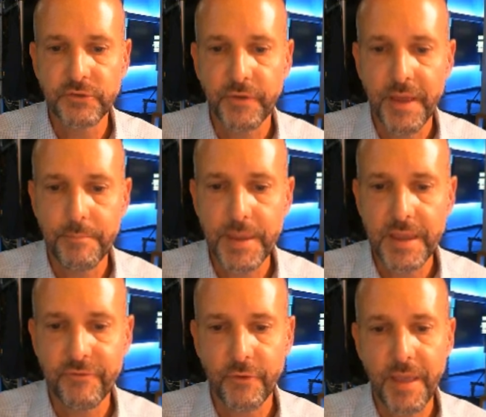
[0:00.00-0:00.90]
them be,
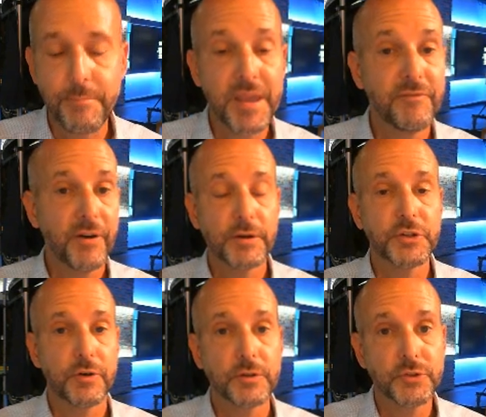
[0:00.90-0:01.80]
for them being very
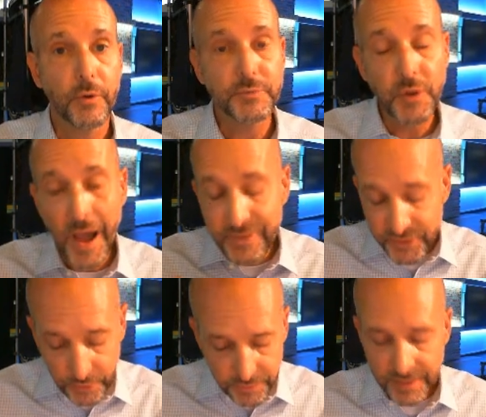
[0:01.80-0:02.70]
strong storms. So I
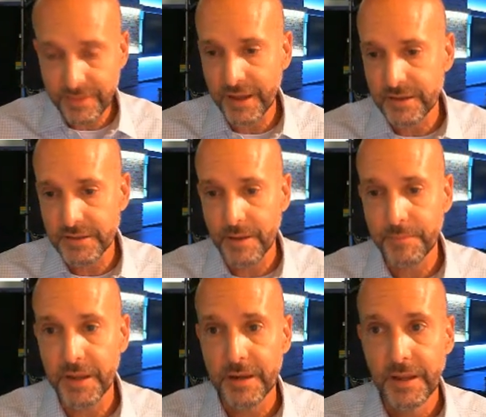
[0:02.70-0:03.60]
certainly think it's
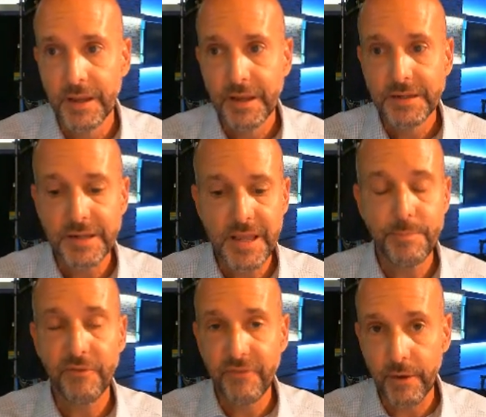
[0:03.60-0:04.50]
something to keep
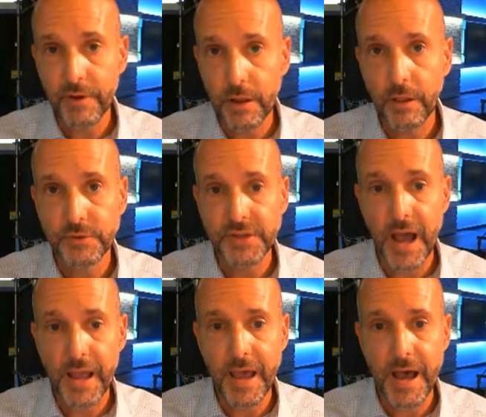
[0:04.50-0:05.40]
a very close
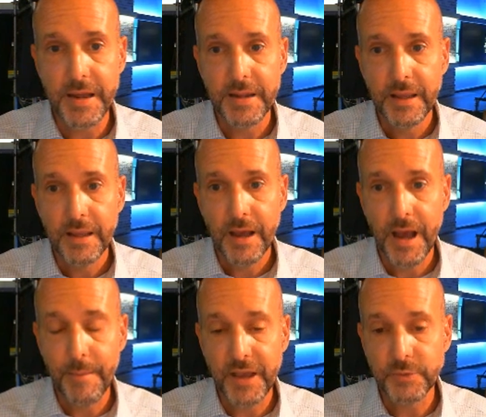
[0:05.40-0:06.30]
eye on
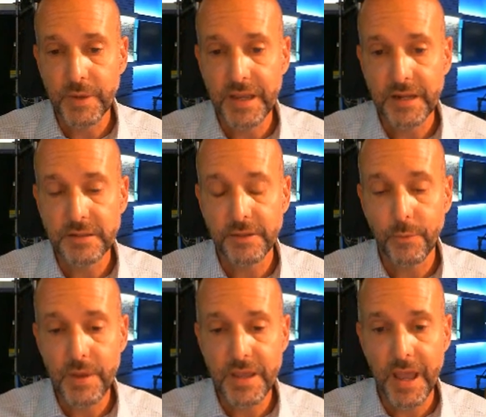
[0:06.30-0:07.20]
um, as we get into the
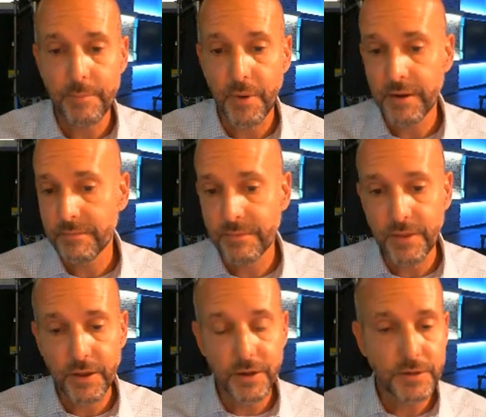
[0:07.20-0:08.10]
weekend. But the
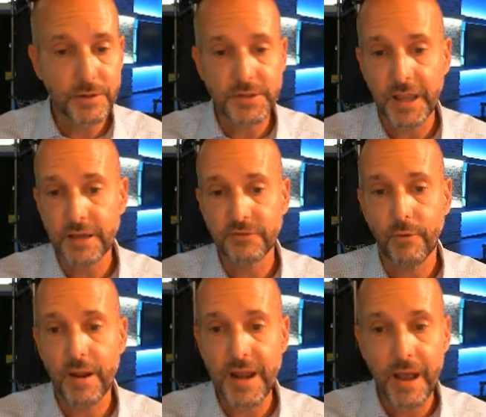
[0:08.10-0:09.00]
good news, I guess, for
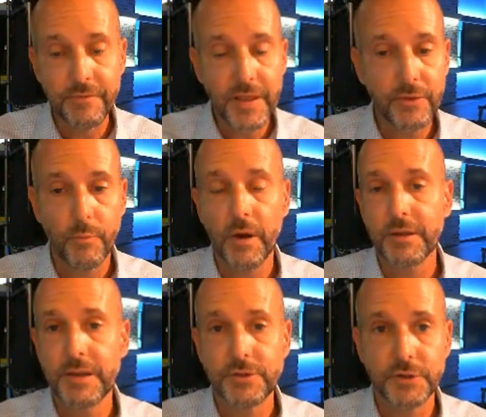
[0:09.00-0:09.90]
right now, neither one of
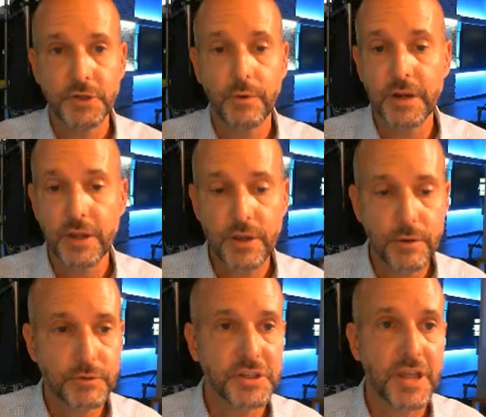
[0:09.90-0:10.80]
these are showing a
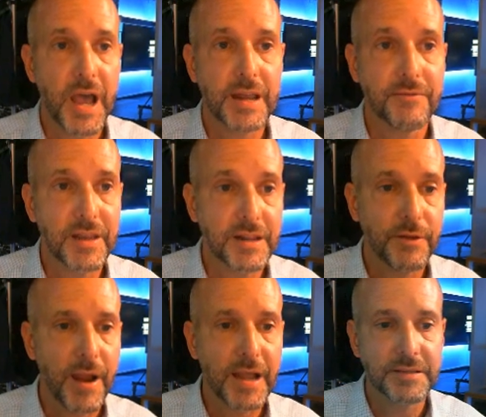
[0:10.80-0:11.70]
huge sign of getting
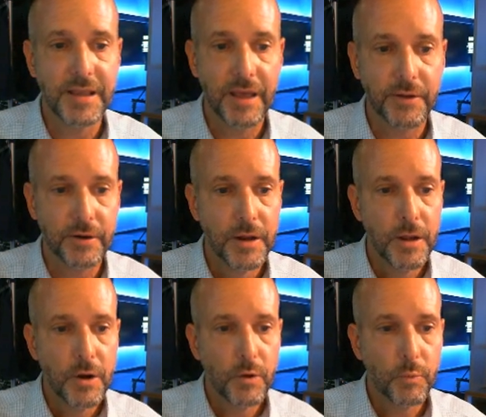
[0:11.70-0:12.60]
their act together
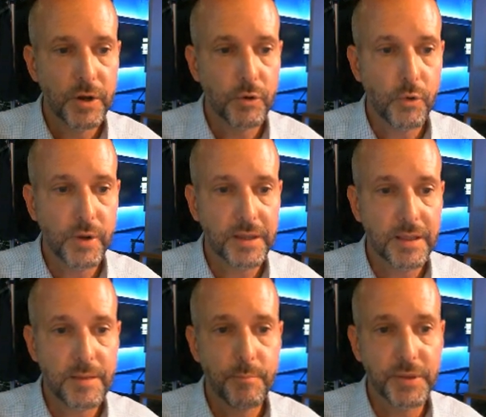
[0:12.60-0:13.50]
real
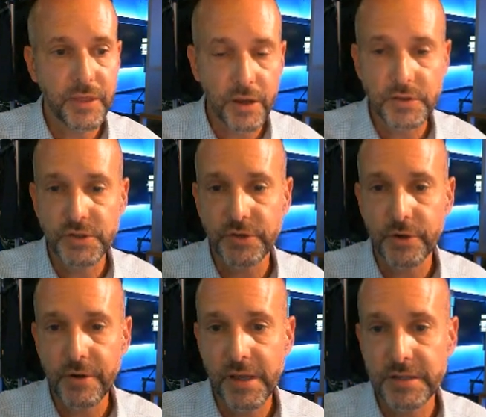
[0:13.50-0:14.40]
quickly. But the
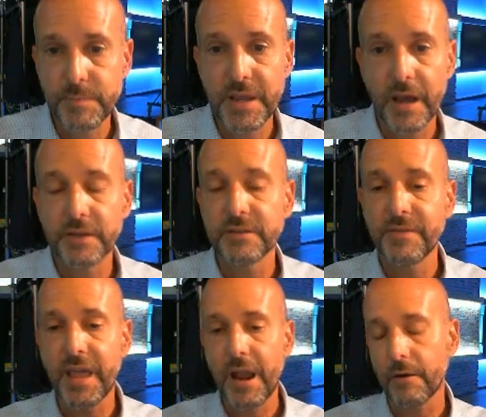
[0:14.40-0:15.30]
concern is because of
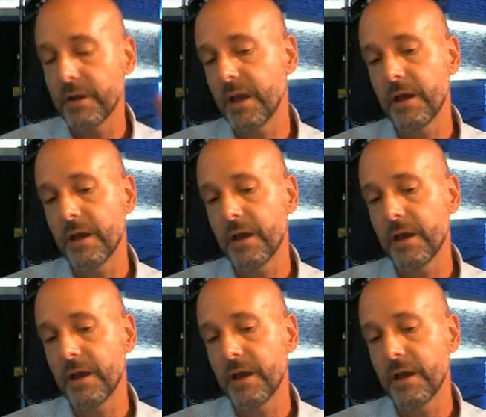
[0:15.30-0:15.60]
the area